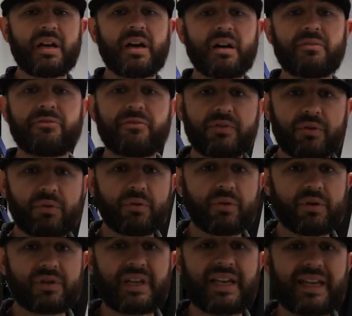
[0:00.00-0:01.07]
uh,
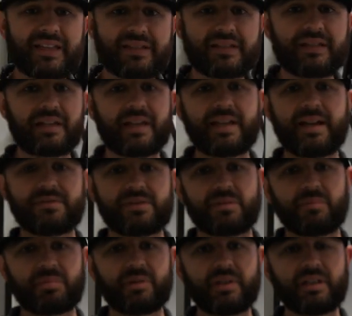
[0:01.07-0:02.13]
floors and slide outs
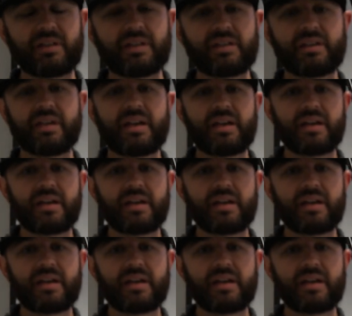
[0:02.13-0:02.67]
completely.